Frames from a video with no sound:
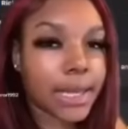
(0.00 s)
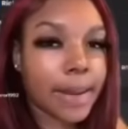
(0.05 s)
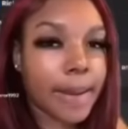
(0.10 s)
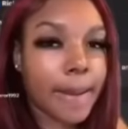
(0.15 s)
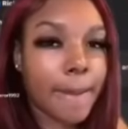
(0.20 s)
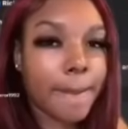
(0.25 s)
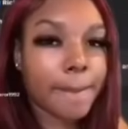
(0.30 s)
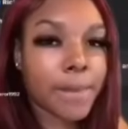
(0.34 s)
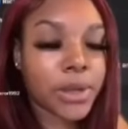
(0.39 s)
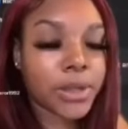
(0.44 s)

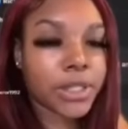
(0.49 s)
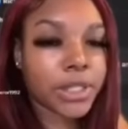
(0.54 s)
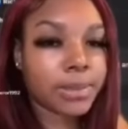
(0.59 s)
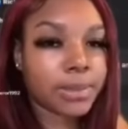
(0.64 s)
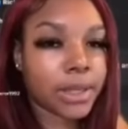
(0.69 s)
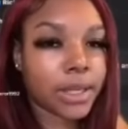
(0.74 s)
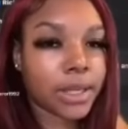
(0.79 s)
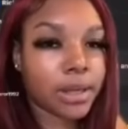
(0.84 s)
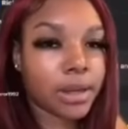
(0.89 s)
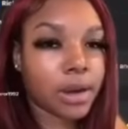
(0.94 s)
Most
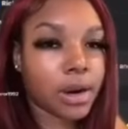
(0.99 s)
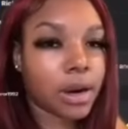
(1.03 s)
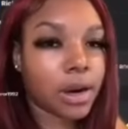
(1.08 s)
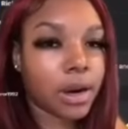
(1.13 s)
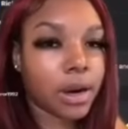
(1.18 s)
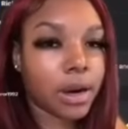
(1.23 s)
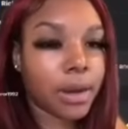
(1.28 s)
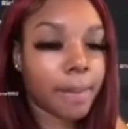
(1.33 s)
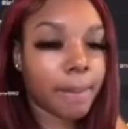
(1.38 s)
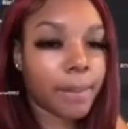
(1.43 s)
men
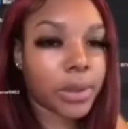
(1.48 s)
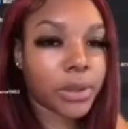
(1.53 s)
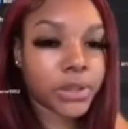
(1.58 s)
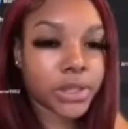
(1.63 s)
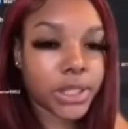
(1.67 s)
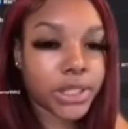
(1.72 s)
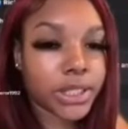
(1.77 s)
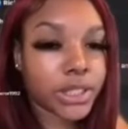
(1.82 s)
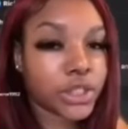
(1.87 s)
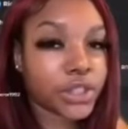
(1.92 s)
are
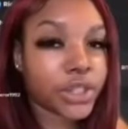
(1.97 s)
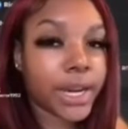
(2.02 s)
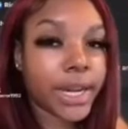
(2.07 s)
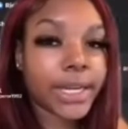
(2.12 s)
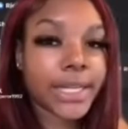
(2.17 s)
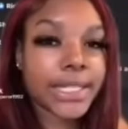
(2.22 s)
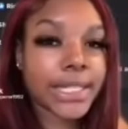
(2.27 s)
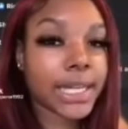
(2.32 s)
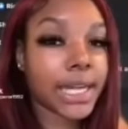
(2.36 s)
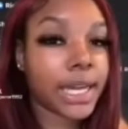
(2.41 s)
emotionally
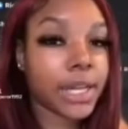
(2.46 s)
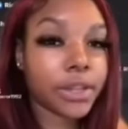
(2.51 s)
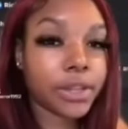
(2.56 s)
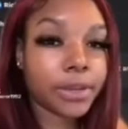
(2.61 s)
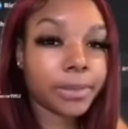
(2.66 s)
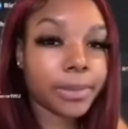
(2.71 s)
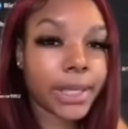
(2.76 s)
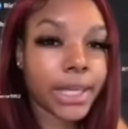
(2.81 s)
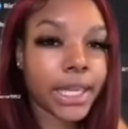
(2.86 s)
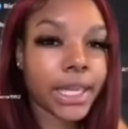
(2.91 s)
attracted to
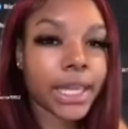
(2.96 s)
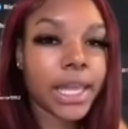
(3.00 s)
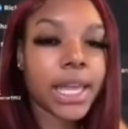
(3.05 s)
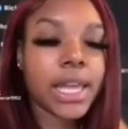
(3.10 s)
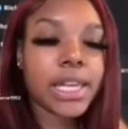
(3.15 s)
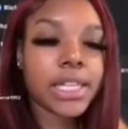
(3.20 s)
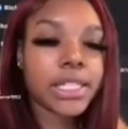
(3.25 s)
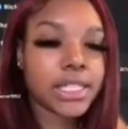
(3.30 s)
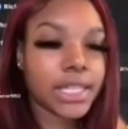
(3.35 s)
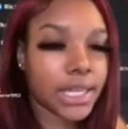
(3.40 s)
other men,
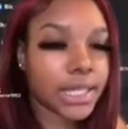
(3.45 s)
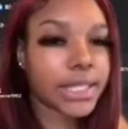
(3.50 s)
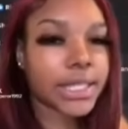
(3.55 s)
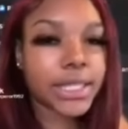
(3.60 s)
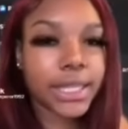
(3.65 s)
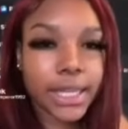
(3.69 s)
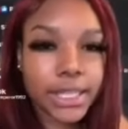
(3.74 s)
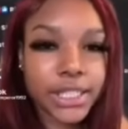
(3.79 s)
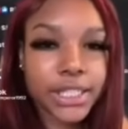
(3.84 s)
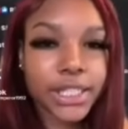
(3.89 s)
just
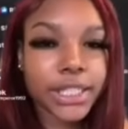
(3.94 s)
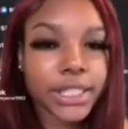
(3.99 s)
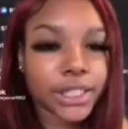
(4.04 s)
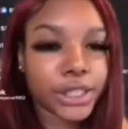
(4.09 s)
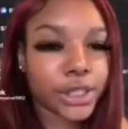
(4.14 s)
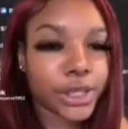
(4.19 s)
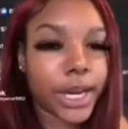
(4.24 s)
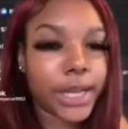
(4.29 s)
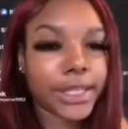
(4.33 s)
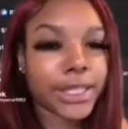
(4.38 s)
sexually
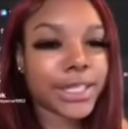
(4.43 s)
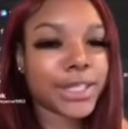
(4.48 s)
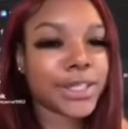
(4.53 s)
attracted to